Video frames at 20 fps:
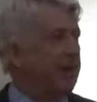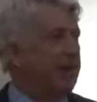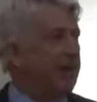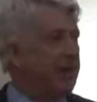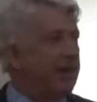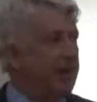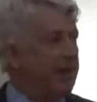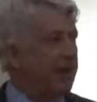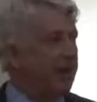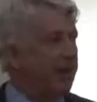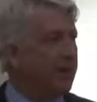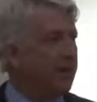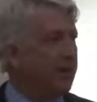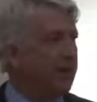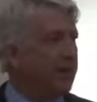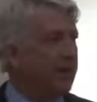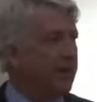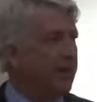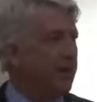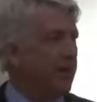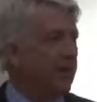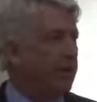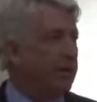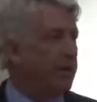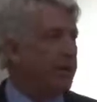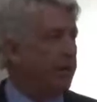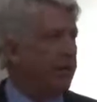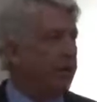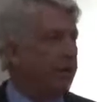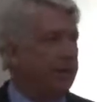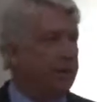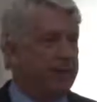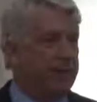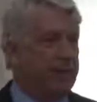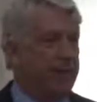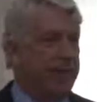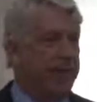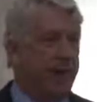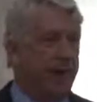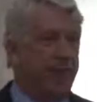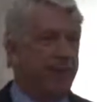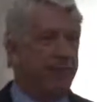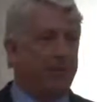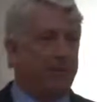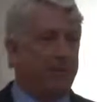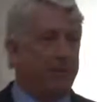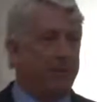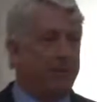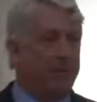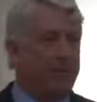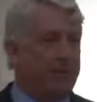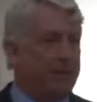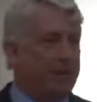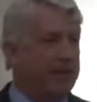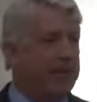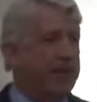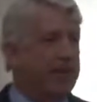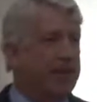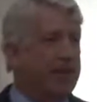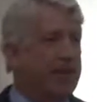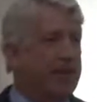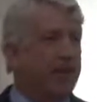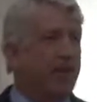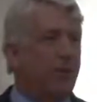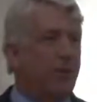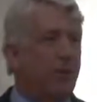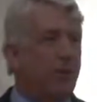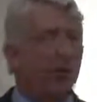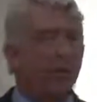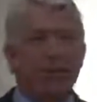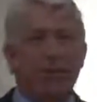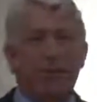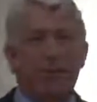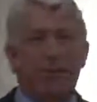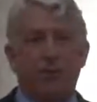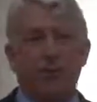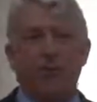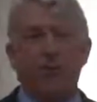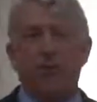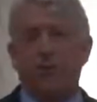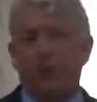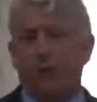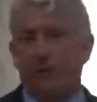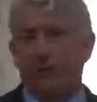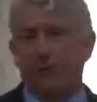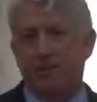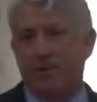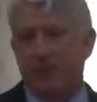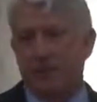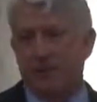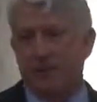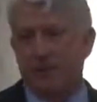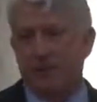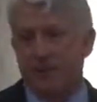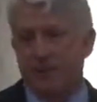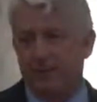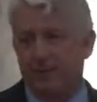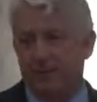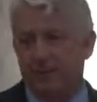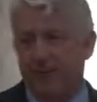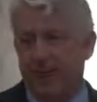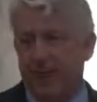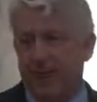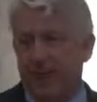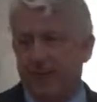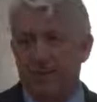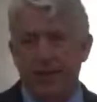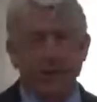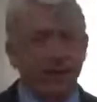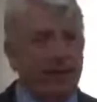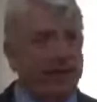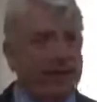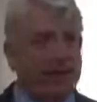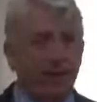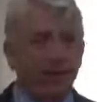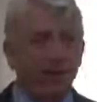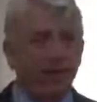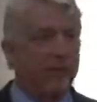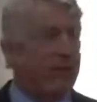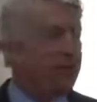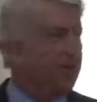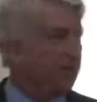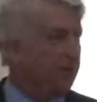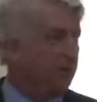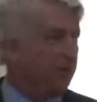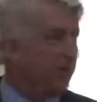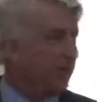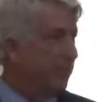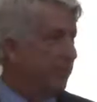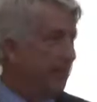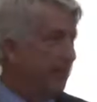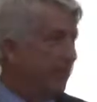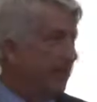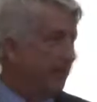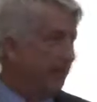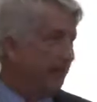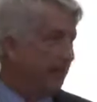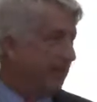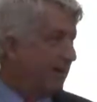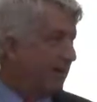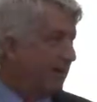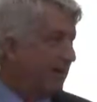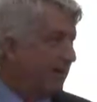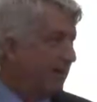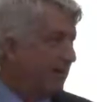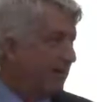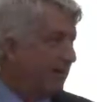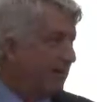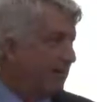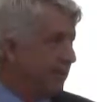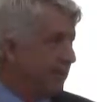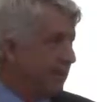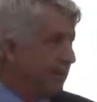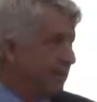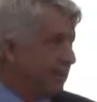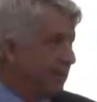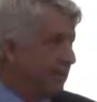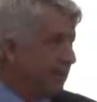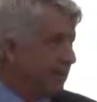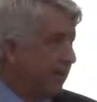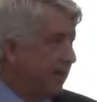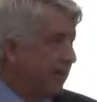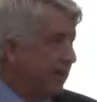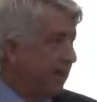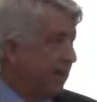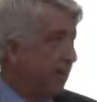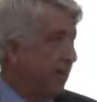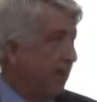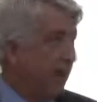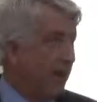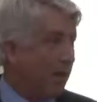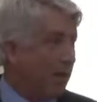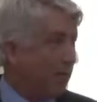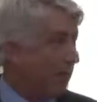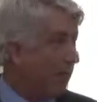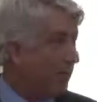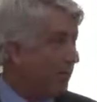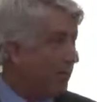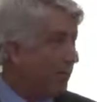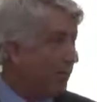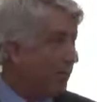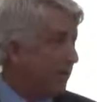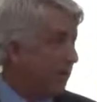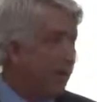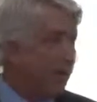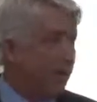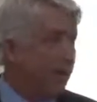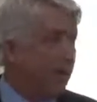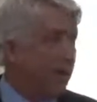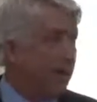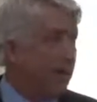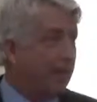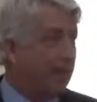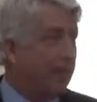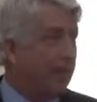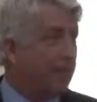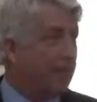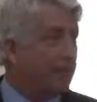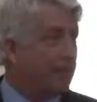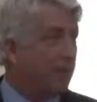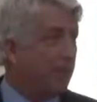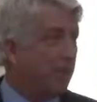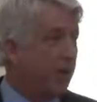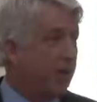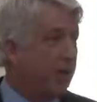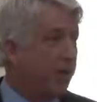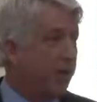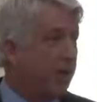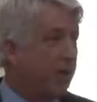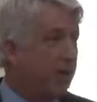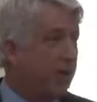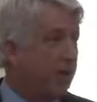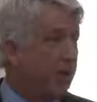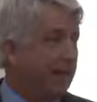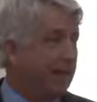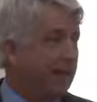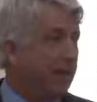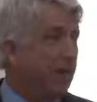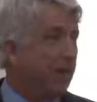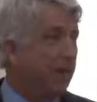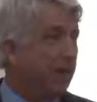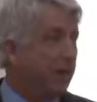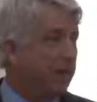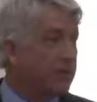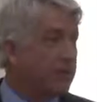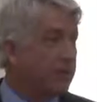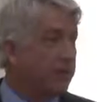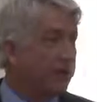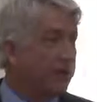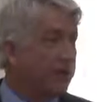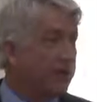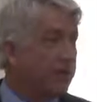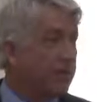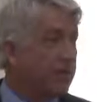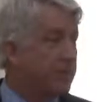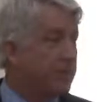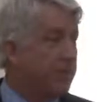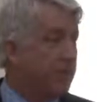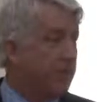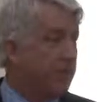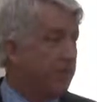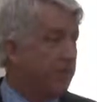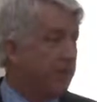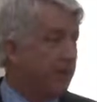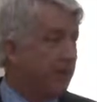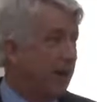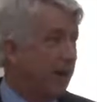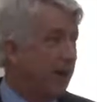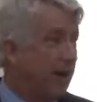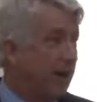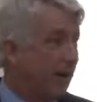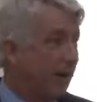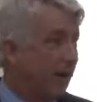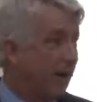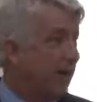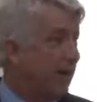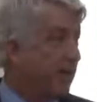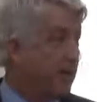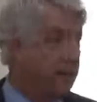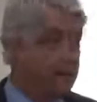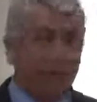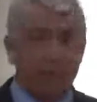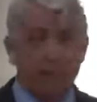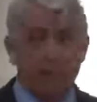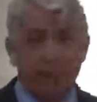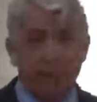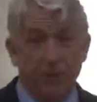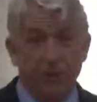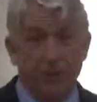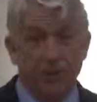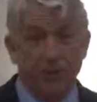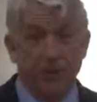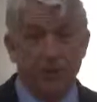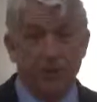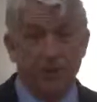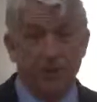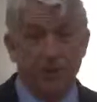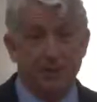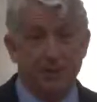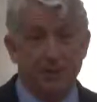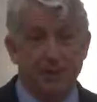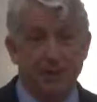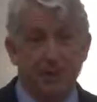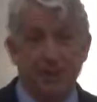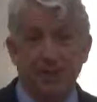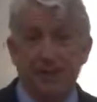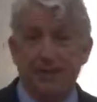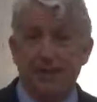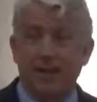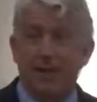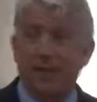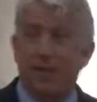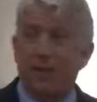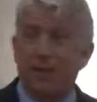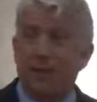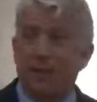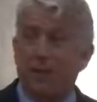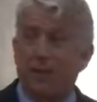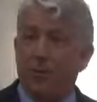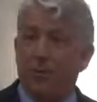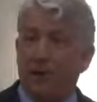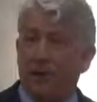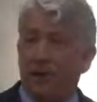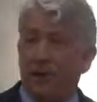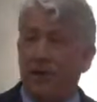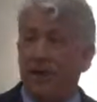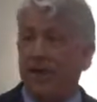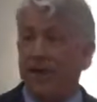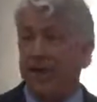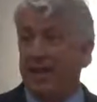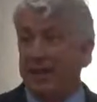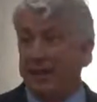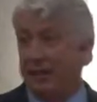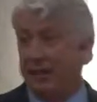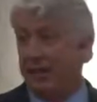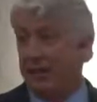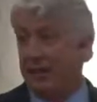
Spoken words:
key underlying principle, in my view, is the equality of right principle. And there is nothing new in that. Equality under the law is one of the cornerstones of American jurisprudence. What I think is